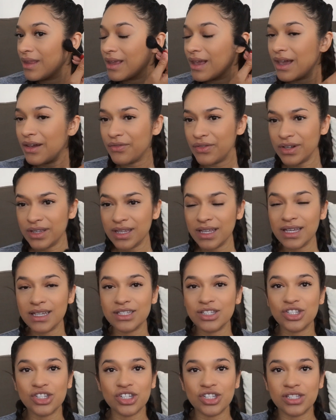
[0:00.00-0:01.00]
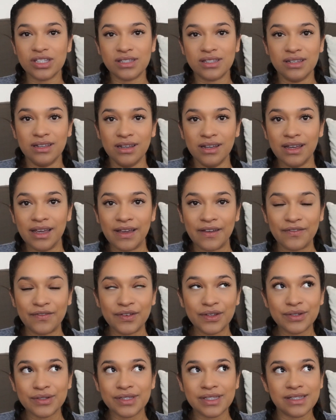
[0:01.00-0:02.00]
Everything is just, it
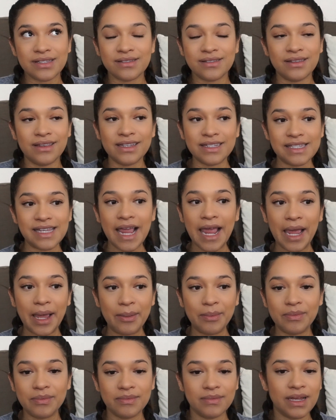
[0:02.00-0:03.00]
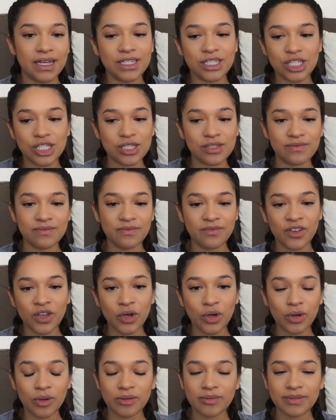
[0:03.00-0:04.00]
feels the same. I just
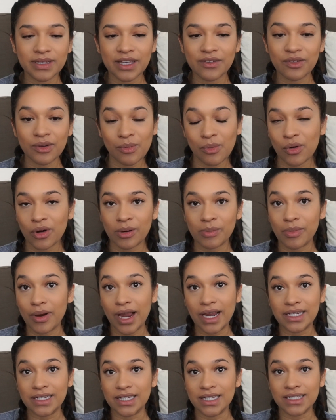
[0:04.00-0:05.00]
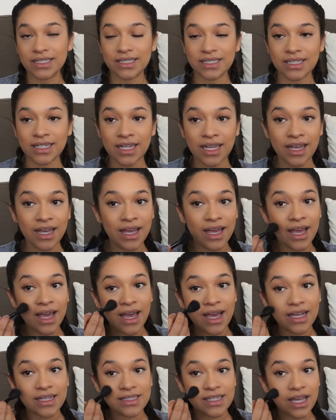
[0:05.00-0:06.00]
feel even more pregnant
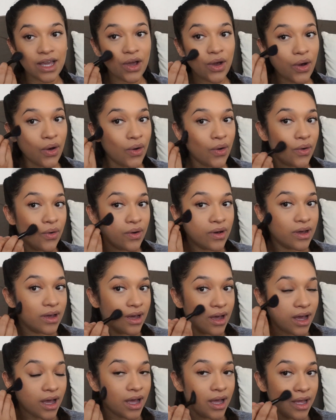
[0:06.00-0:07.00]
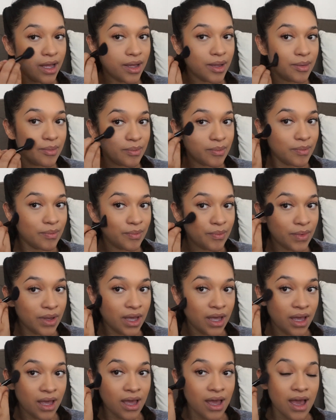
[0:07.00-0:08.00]
as I go. I'm
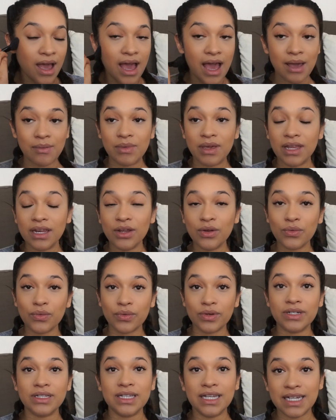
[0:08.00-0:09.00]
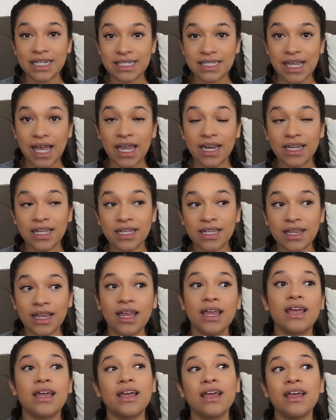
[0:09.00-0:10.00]
getting really excited.
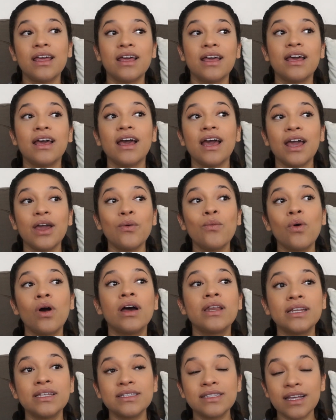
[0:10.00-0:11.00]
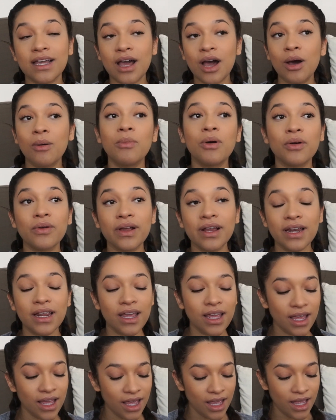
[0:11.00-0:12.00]
Like, I want it to come
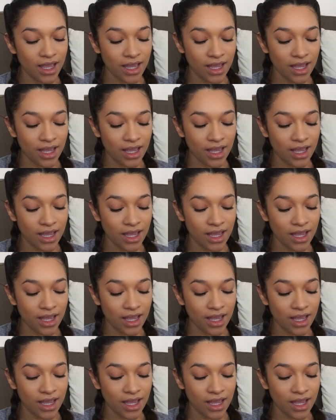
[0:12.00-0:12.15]
already,